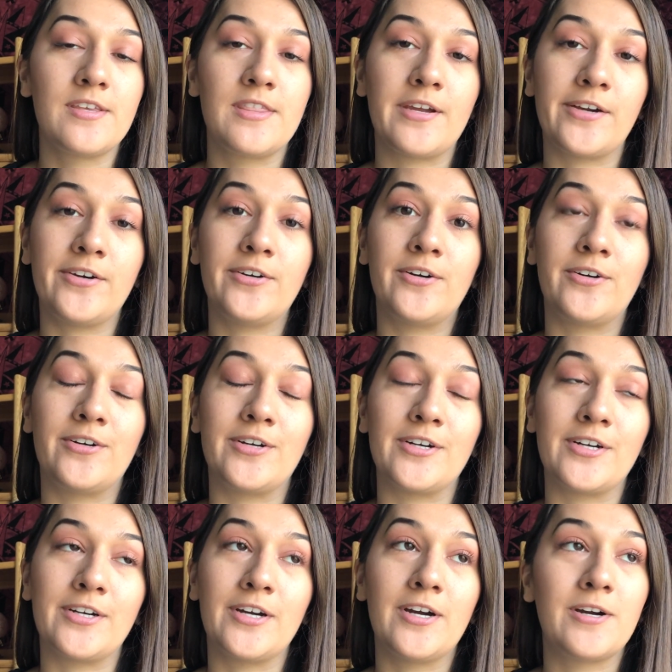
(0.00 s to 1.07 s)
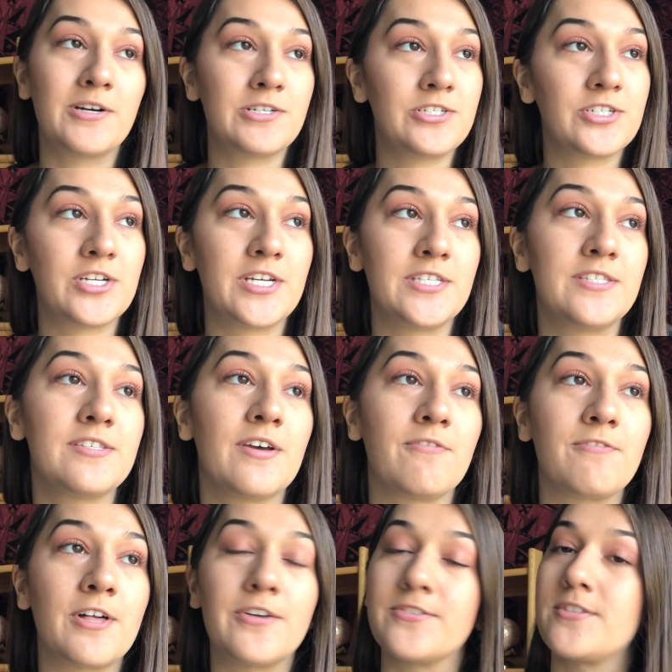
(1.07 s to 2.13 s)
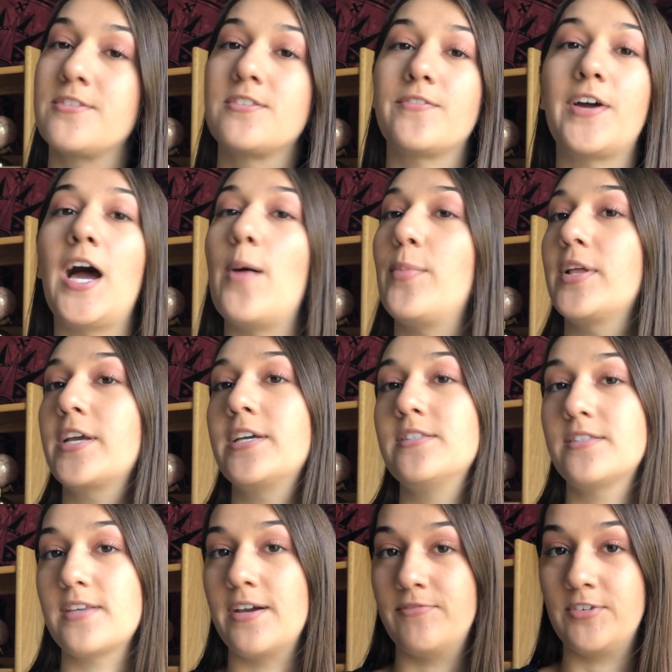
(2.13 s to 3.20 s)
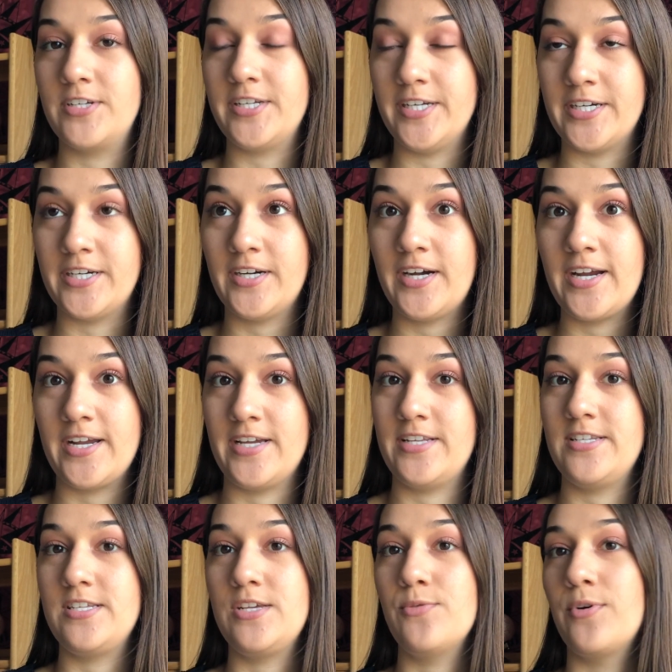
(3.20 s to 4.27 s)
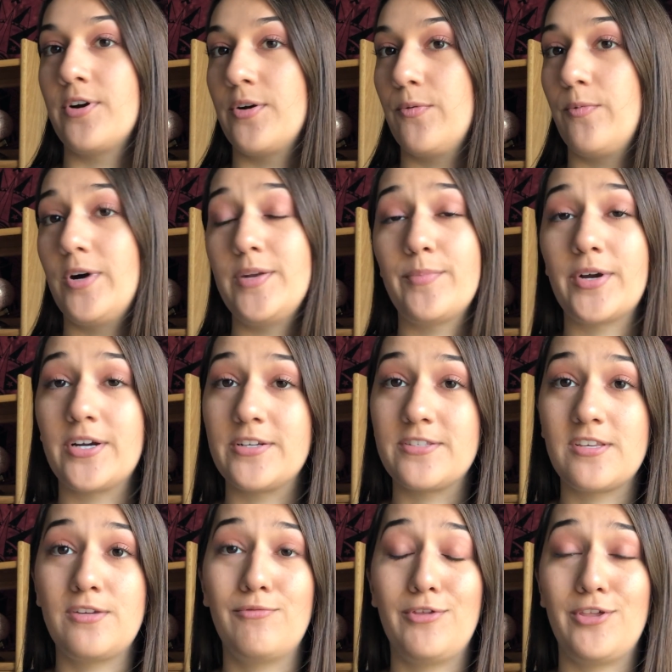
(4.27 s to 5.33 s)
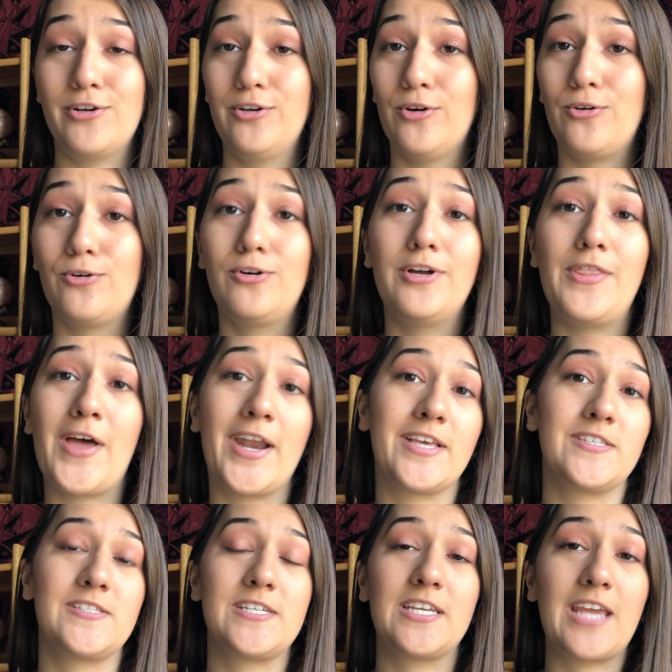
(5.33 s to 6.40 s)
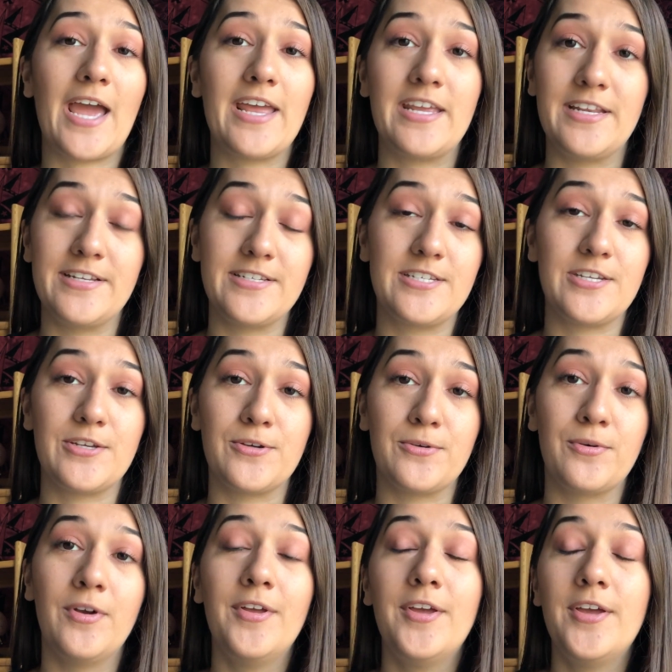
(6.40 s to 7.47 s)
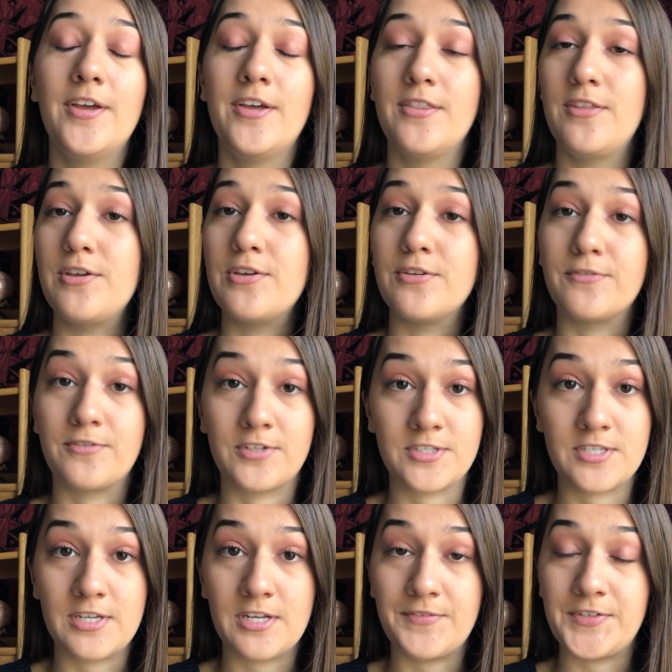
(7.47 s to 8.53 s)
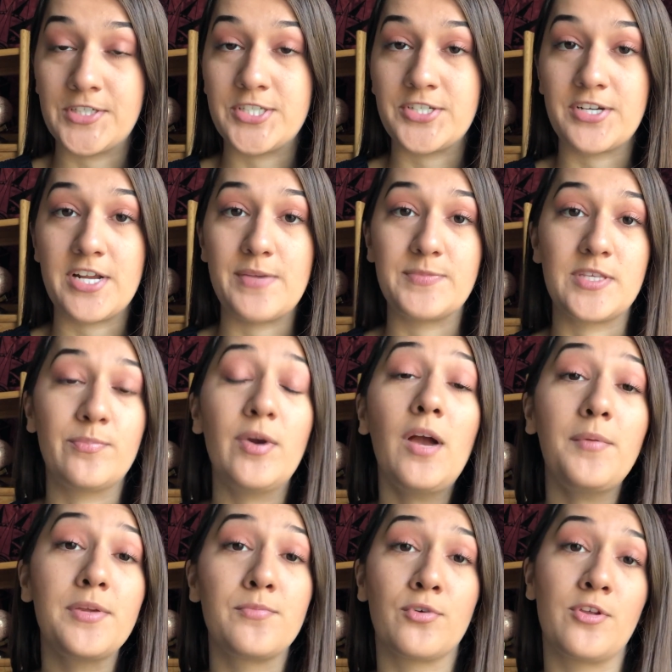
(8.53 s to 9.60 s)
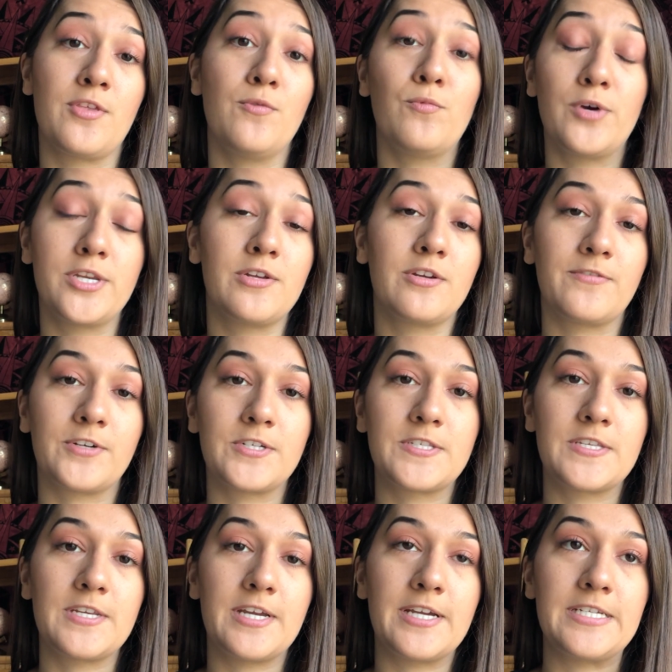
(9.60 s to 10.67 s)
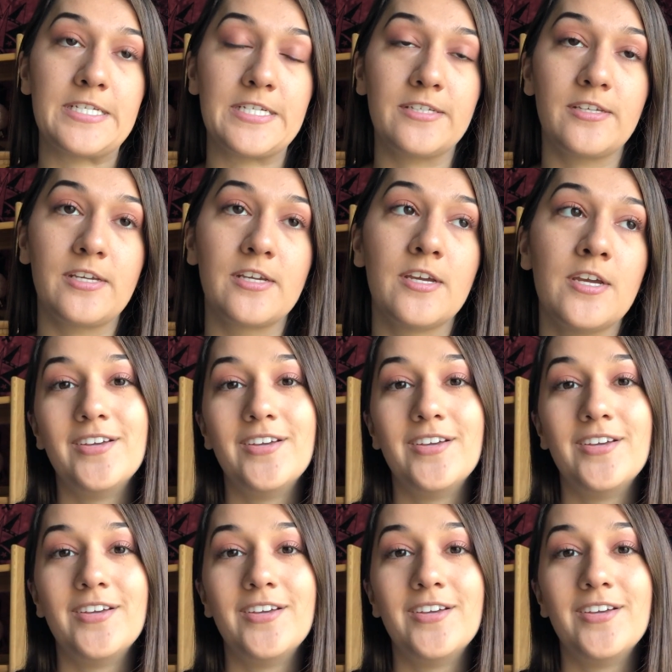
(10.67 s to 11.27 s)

There are hundreds of thousands of applicants every year and you are one person with a goal, and that is to get into the university of your dreams, and probably more than one university ideally.